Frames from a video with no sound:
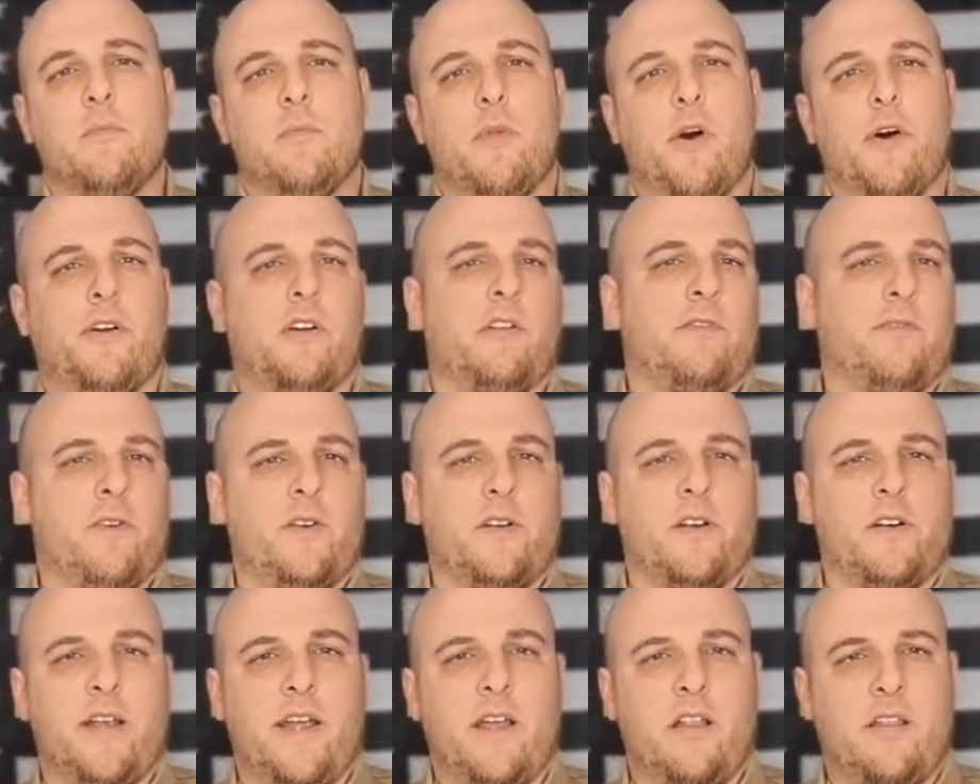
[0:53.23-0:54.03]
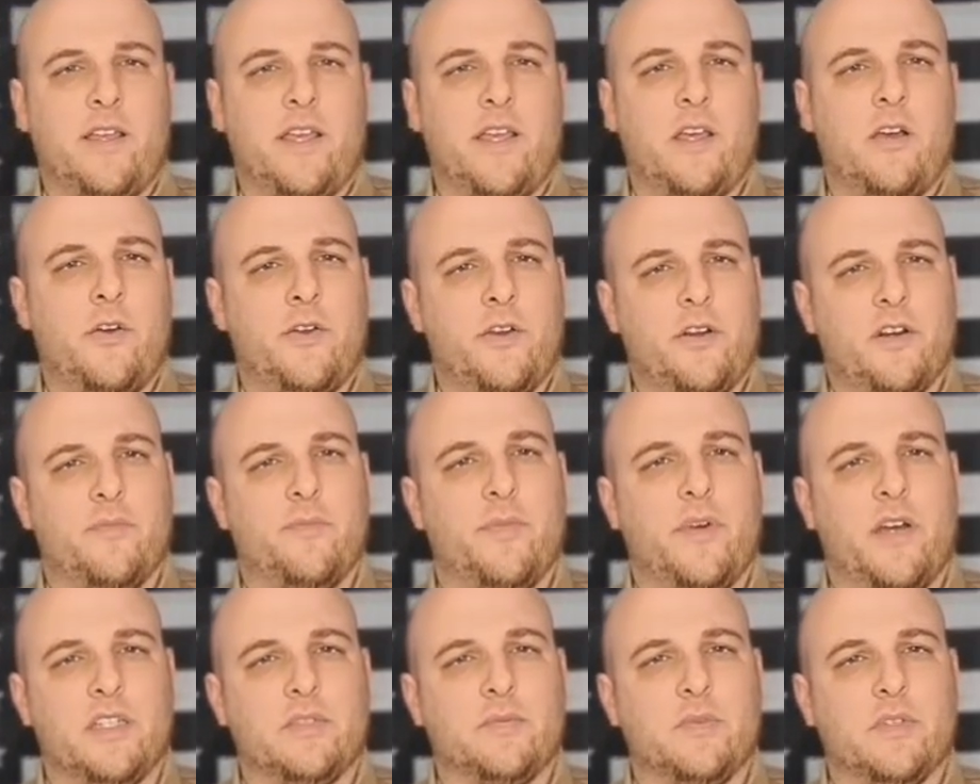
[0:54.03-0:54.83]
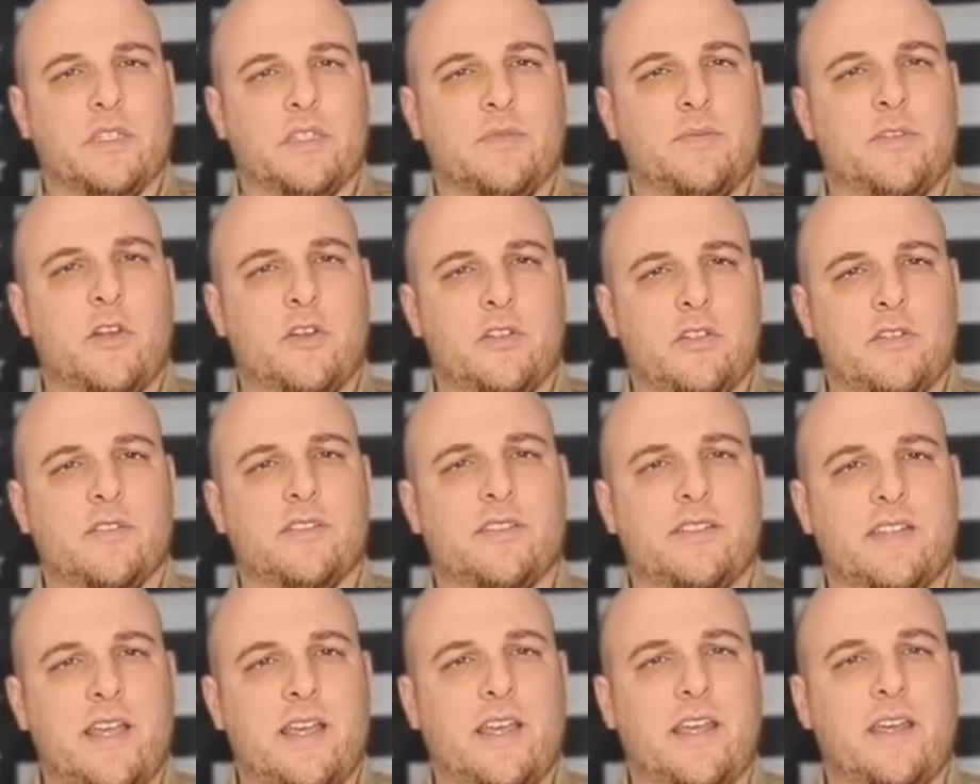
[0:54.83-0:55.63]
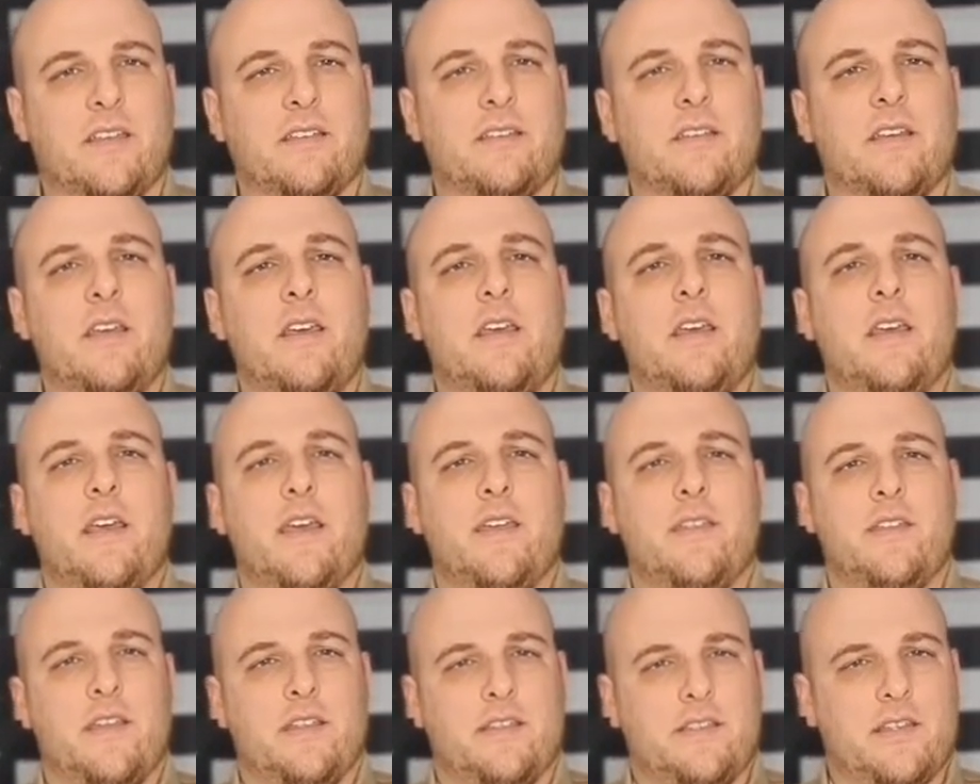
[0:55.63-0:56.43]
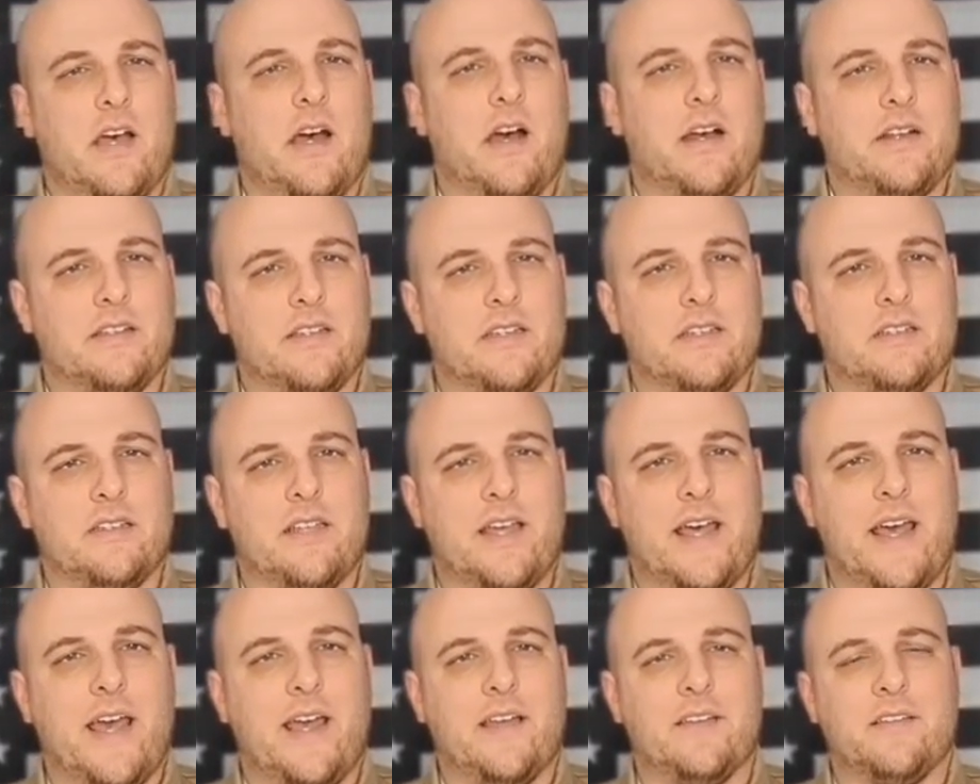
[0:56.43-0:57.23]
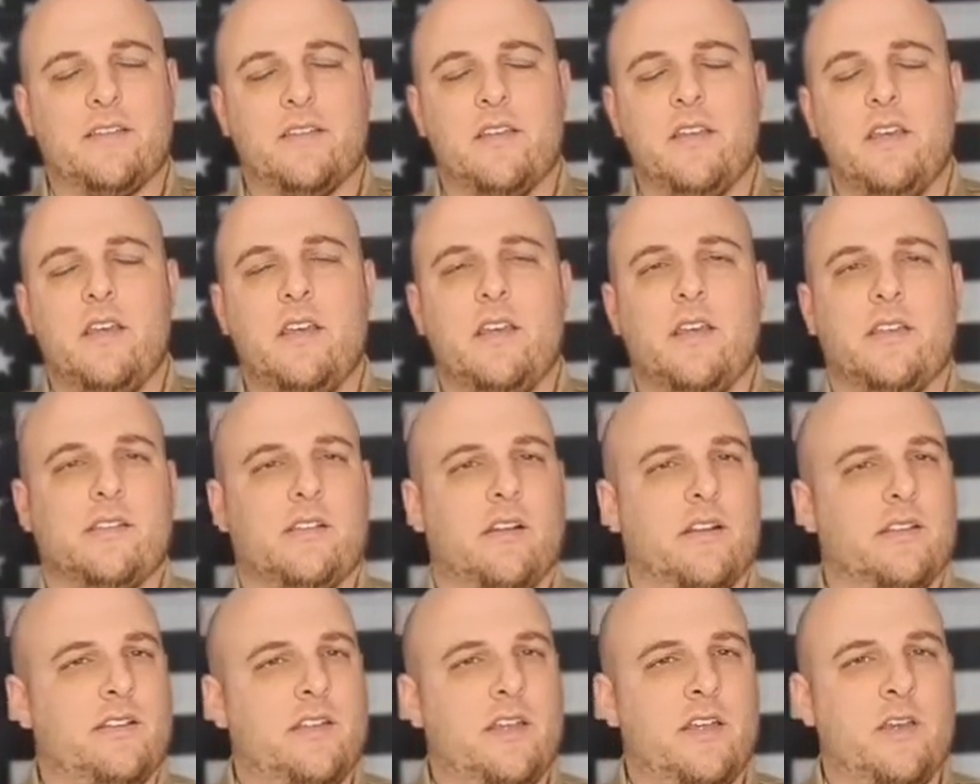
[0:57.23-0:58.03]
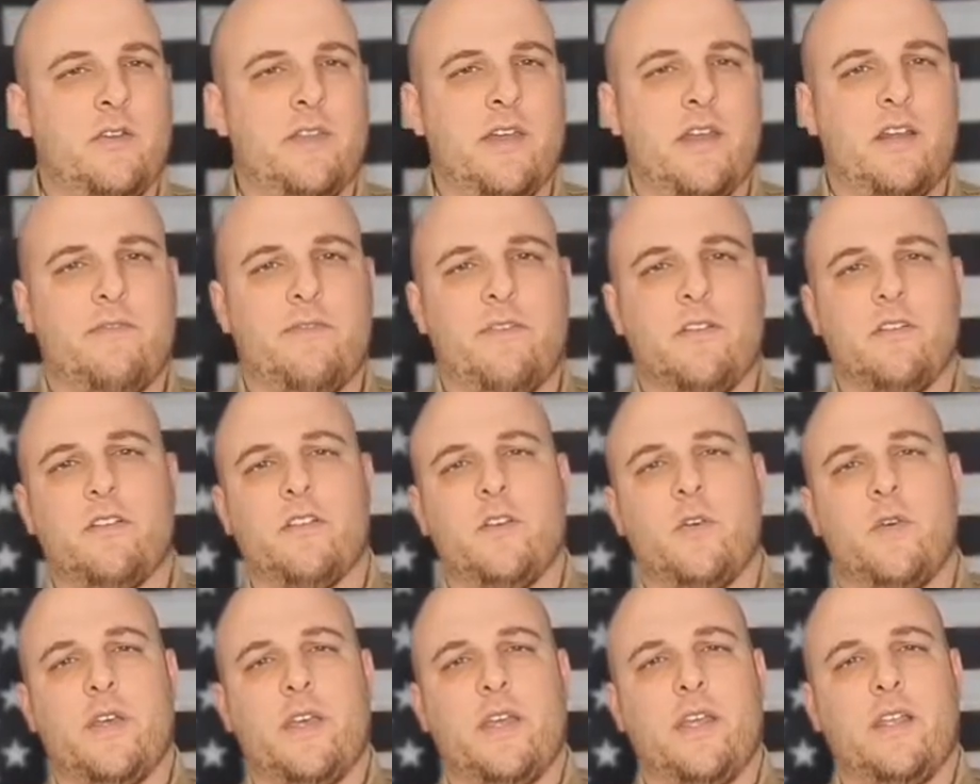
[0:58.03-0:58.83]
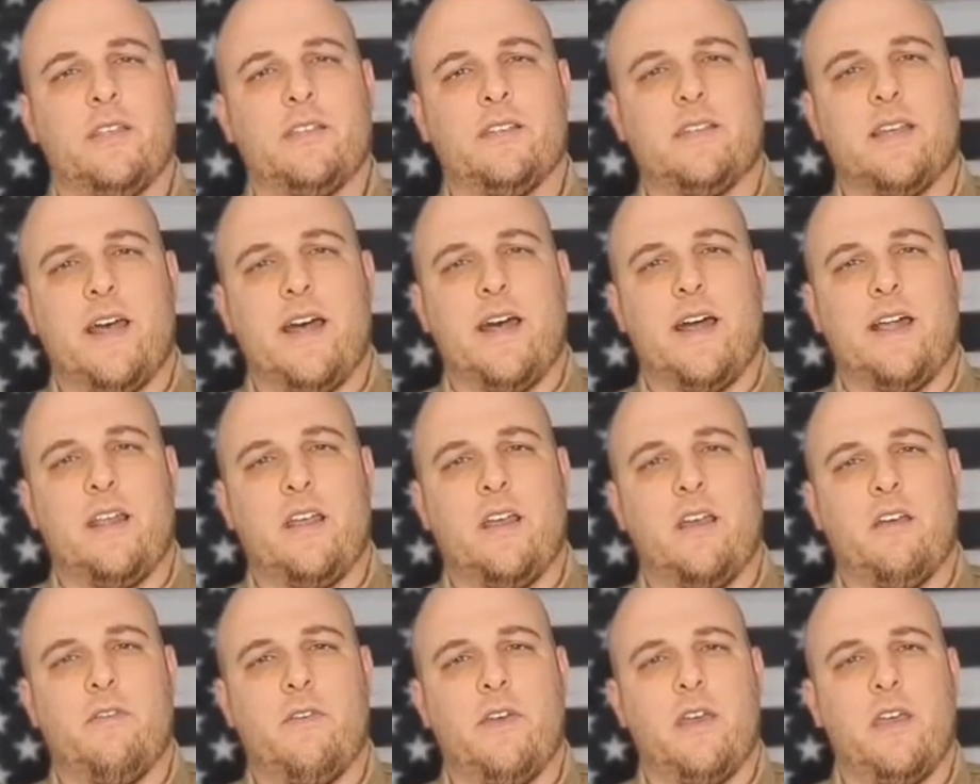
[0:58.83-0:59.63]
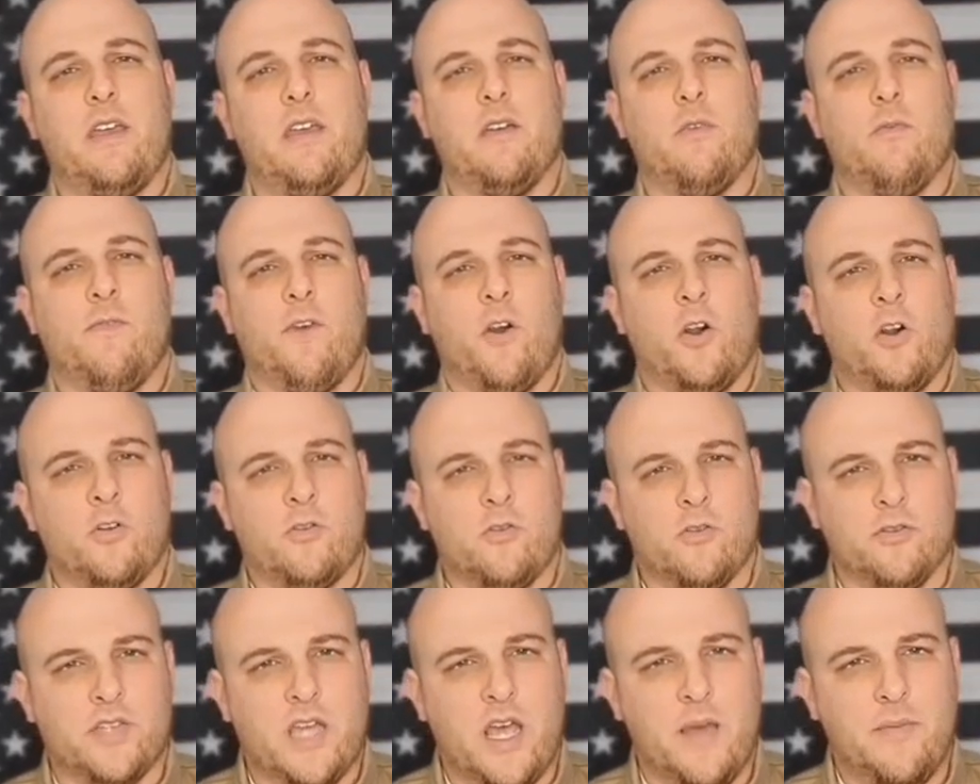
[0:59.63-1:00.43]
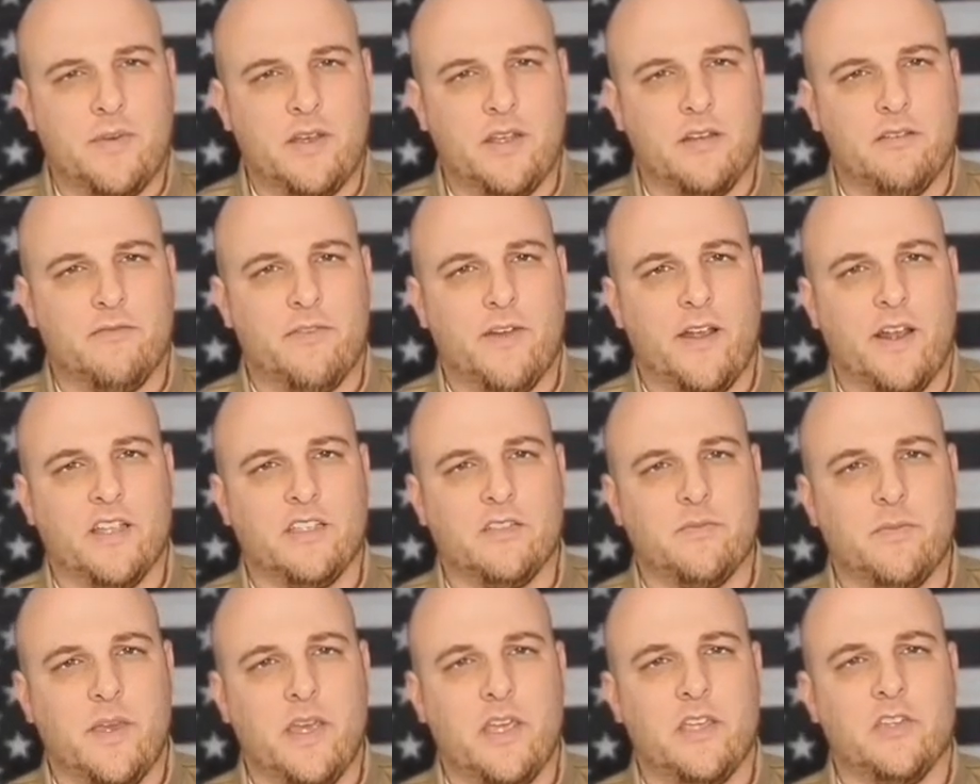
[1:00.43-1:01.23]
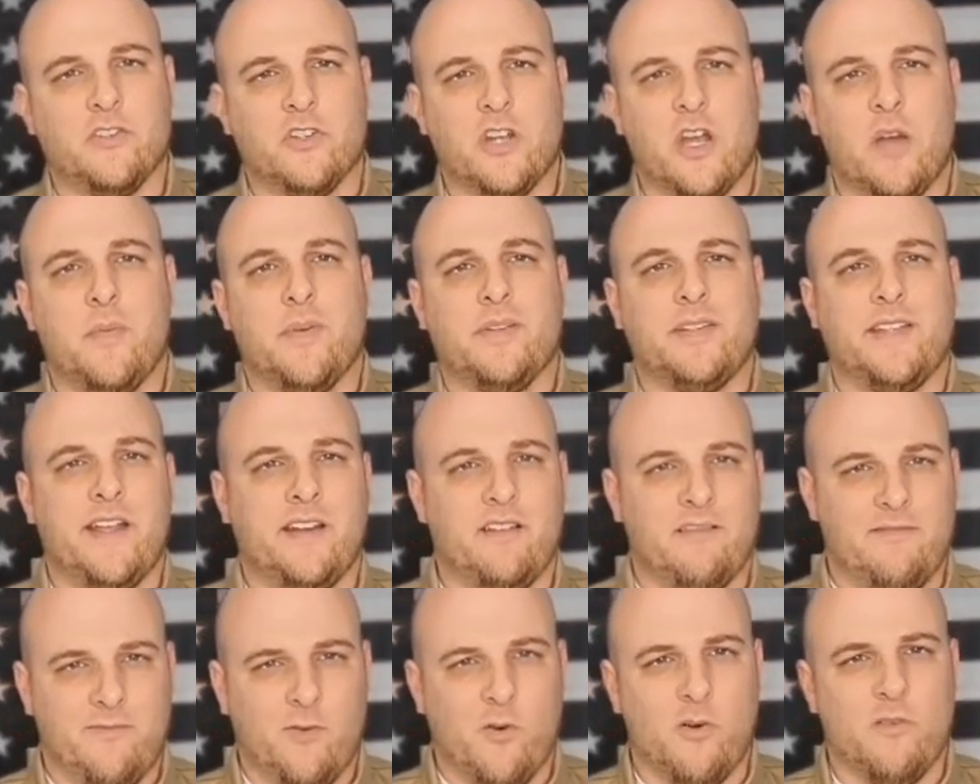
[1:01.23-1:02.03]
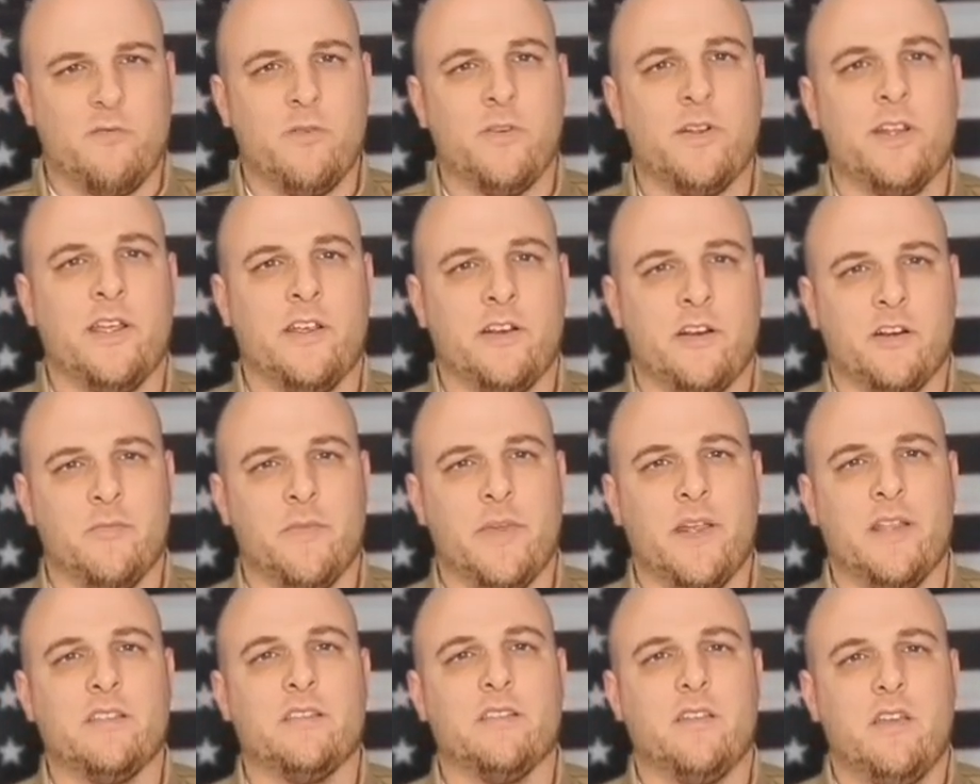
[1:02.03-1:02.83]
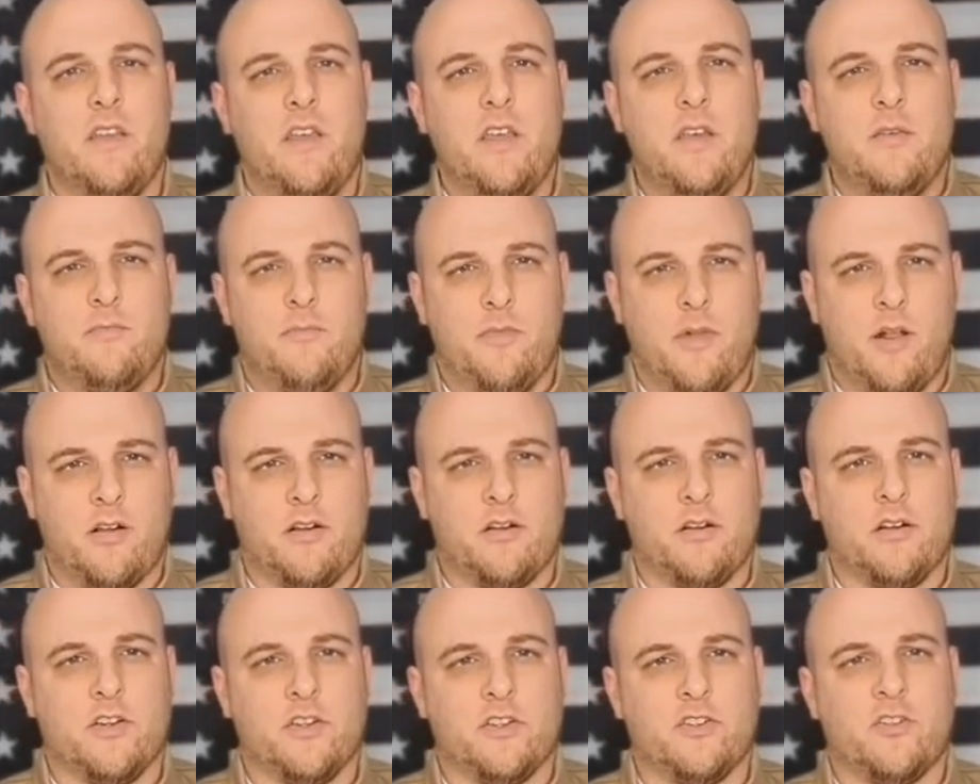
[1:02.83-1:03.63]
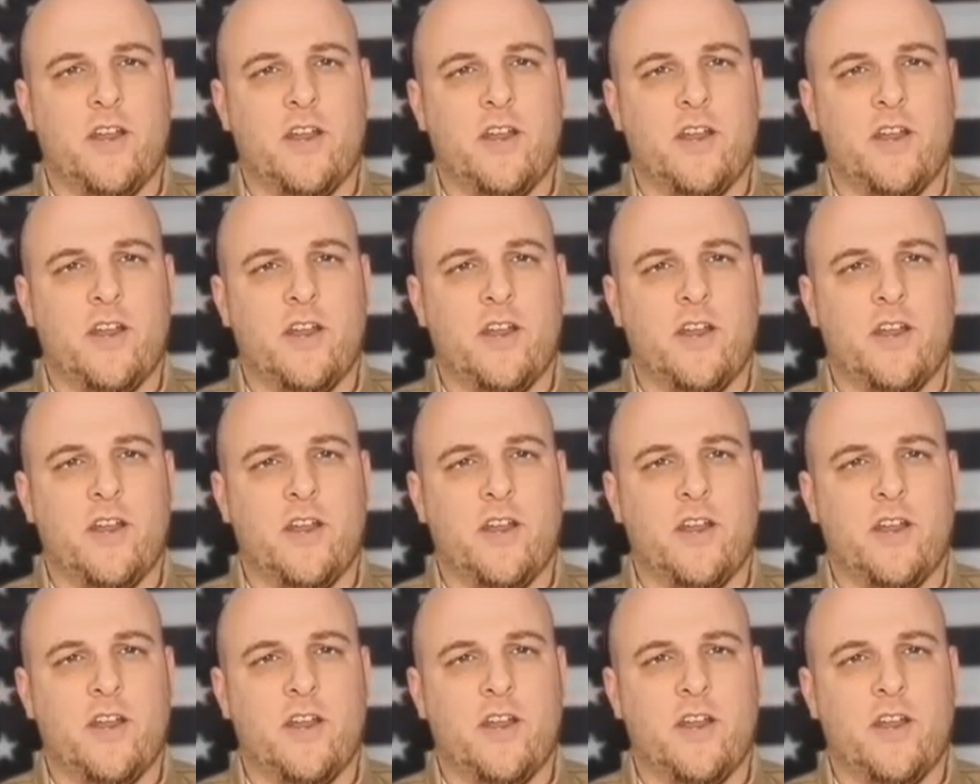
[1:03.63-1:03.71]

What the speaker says: Monitor for your LEL, your combustible explosives second, and then toxics last. It's going to tell you that if you're doing inside of a vertical type confined space, drop it down to 4-foot increments, monitor